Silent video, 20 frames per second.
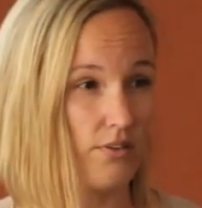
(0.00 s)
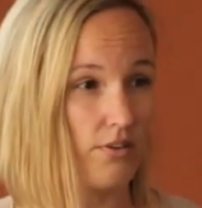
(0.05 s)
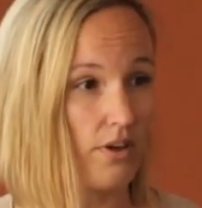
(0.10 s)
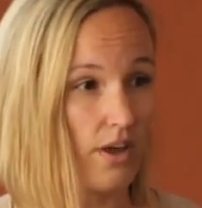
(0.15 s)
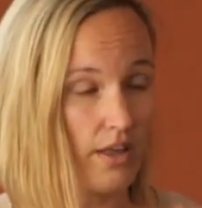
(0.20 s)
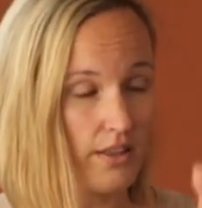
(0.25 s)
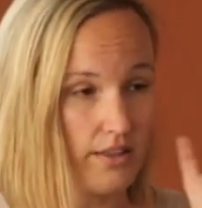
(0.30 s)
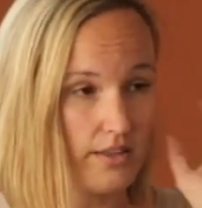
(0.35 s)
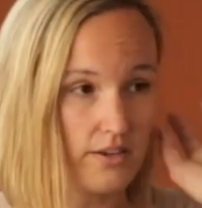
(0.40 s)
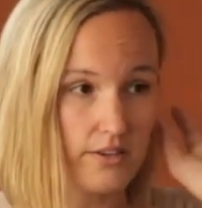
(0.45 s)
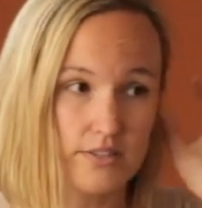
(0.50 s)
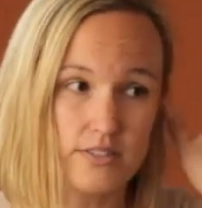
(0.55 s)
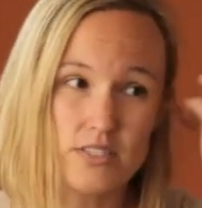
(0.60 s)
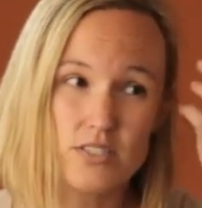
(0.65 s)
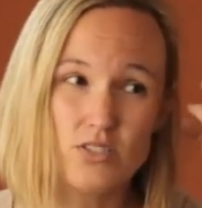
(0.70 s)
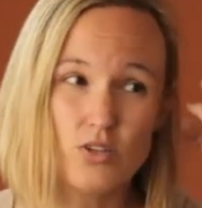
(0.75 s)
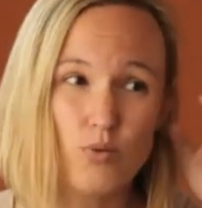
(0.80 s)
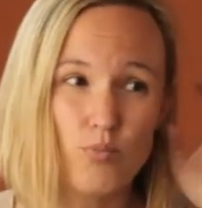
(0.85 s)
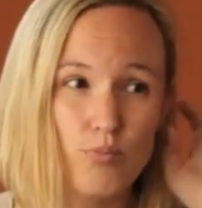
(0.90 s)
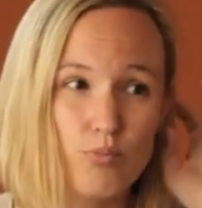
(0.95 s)
Okay, they can
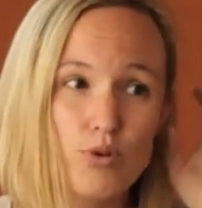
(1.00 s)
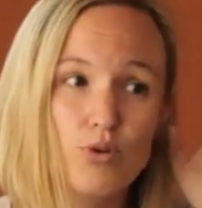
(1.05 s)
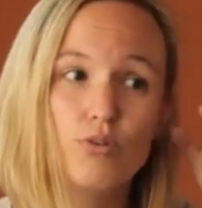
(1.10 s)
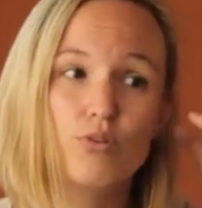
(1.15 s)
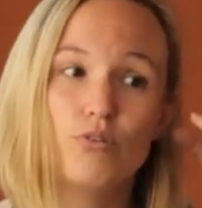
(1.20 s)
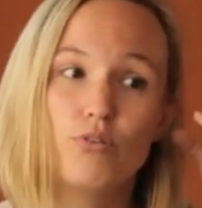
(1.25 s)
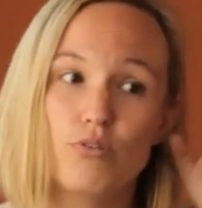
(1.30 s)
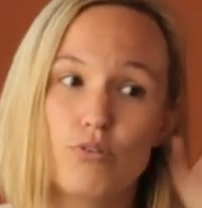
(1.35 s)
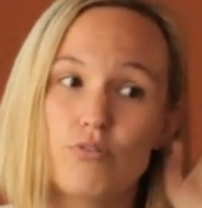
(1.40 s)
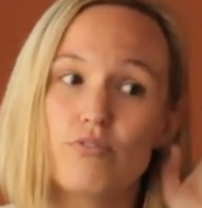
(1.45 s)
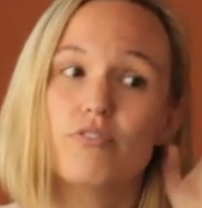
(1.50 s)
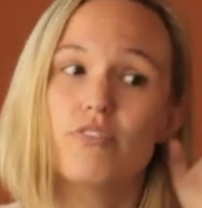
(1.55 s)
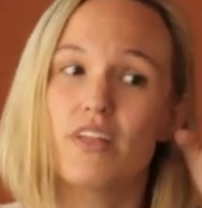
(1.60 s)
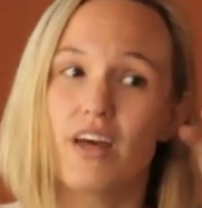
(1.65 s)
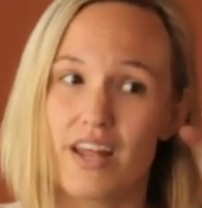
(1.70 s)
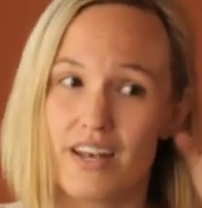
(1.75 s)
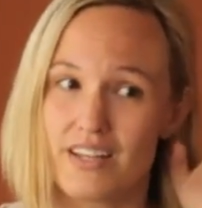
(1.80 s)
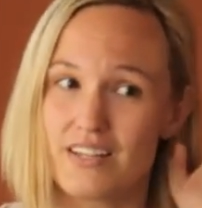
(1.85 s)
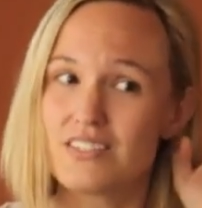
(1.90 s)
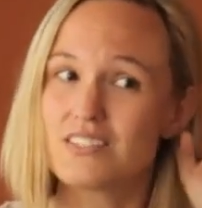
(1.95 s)
still move
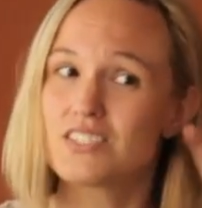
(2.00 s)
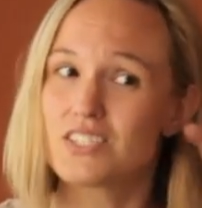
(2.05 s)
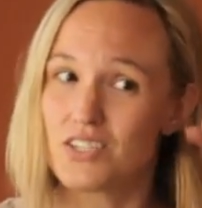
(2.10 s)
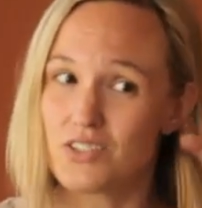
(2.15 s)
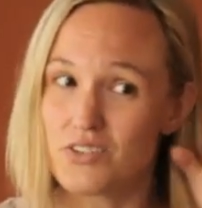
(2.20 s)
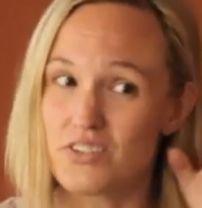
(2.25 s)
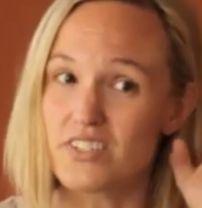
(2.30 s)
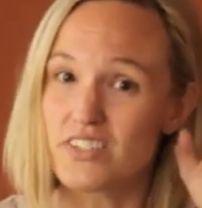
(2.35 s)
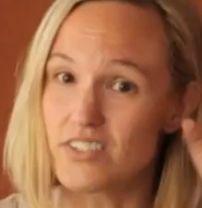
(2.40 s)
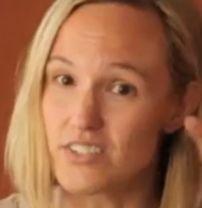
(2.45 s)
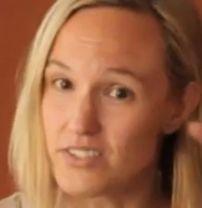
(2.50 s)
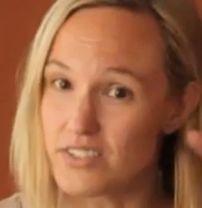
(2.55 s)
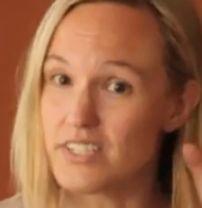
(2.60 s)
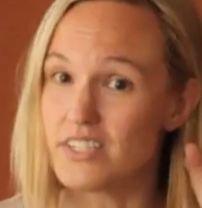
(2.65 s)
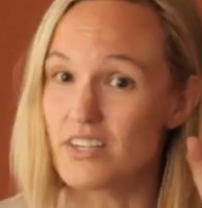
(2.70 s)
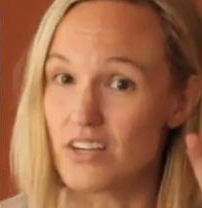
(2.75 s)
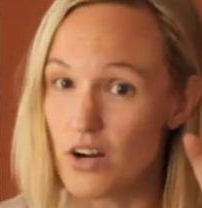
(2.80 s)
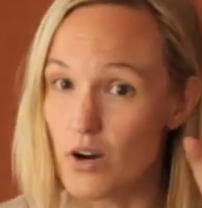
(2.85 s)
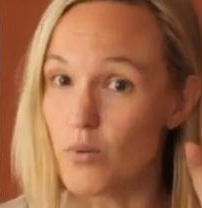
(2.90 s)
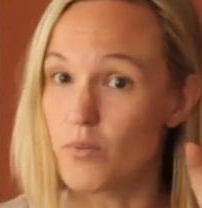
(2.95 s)
that interior
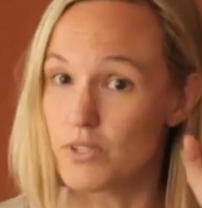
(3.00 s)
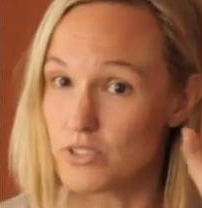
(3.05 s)
ear,